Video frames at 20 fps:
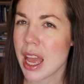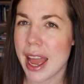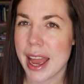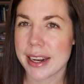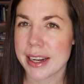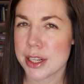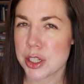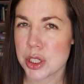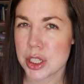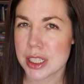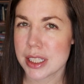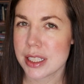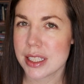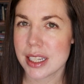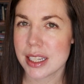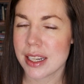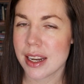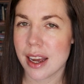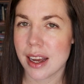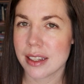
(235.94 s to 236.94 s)
and I just
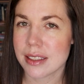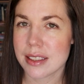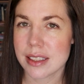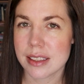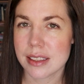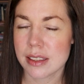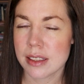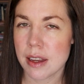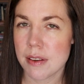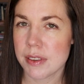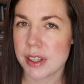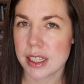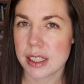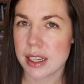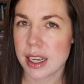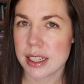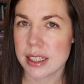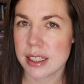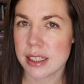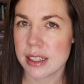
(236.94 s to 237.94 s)
did not love it.
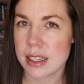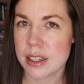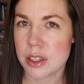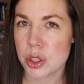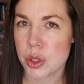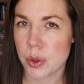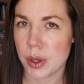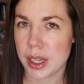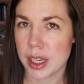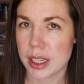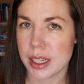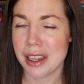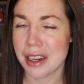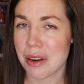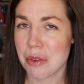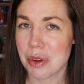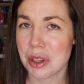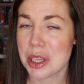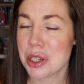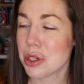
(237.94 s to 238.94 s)
I didn't enjoy it, and
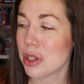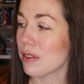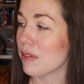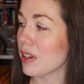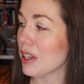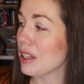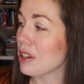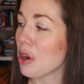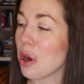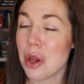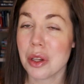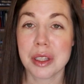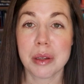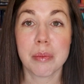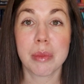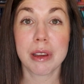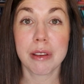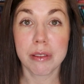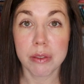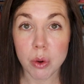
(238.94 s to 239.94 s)
I really should have unhauled it
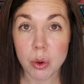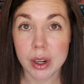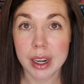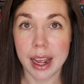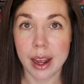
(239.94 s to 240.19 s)
before